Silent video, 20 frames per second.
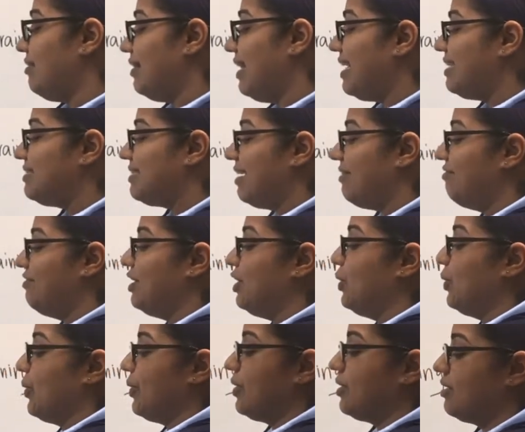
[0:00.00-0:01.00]
let's have a
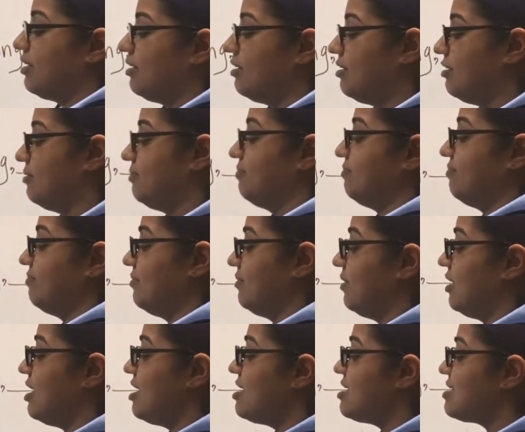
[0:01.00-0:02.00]
look.
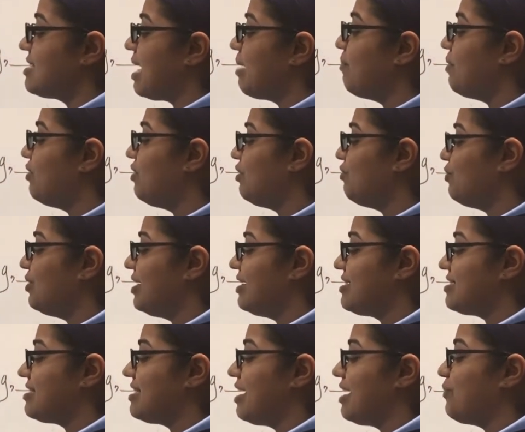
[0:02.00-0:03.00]
Some of the
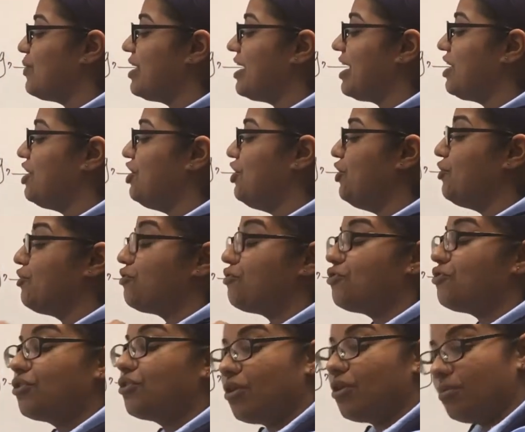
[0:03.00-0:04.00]
words that we can
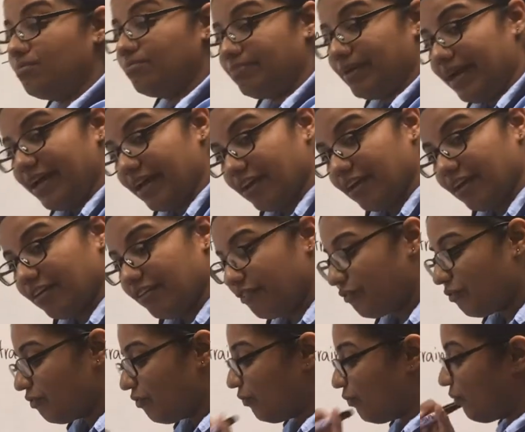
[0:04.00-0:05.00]
use to compare.
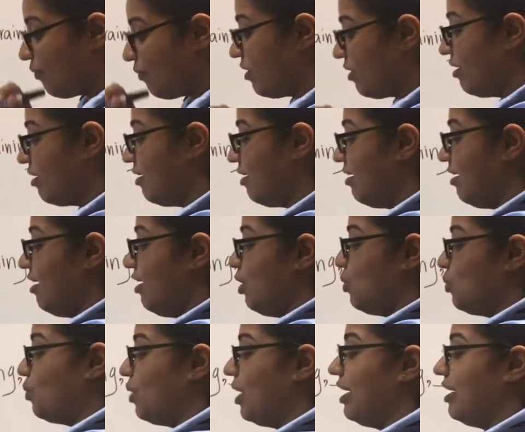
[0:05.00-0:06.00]

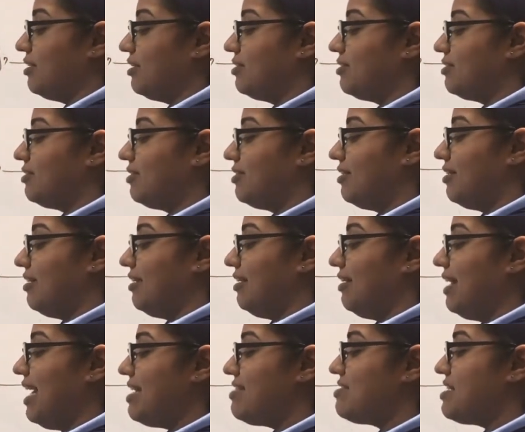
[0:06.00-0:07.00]
One,
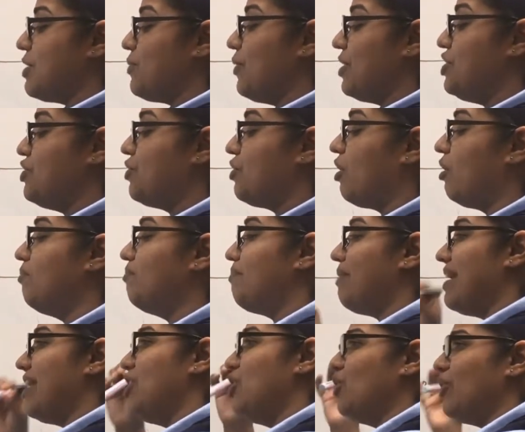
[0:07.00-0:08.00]
let's say when you
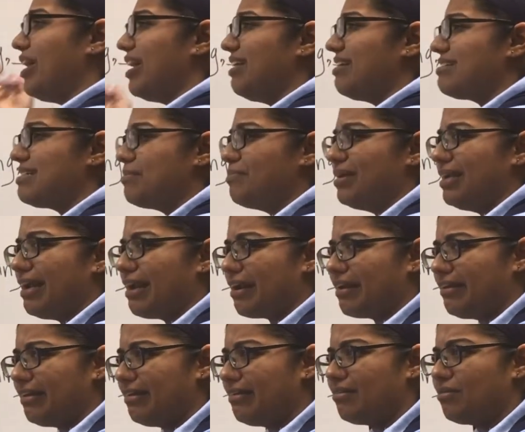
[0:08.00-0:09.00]
compare and look at the
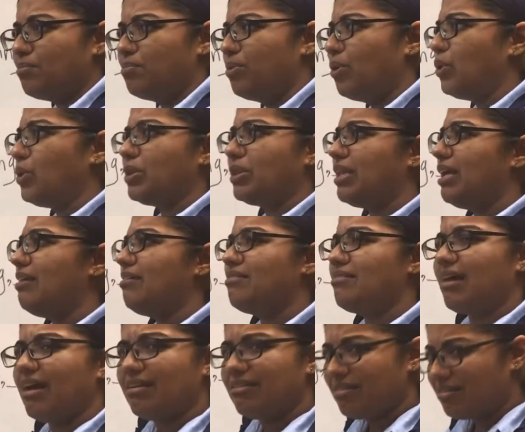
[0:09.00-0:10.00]
similarities, both
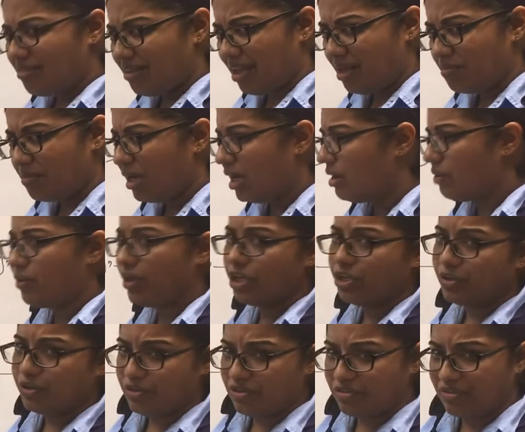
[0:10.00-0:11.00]
things are the same. How are
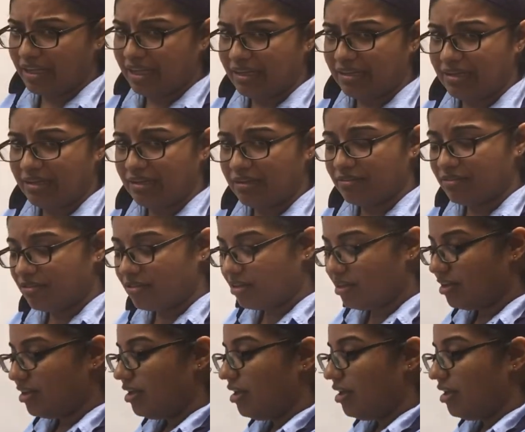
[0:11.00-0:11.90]
you going to say things?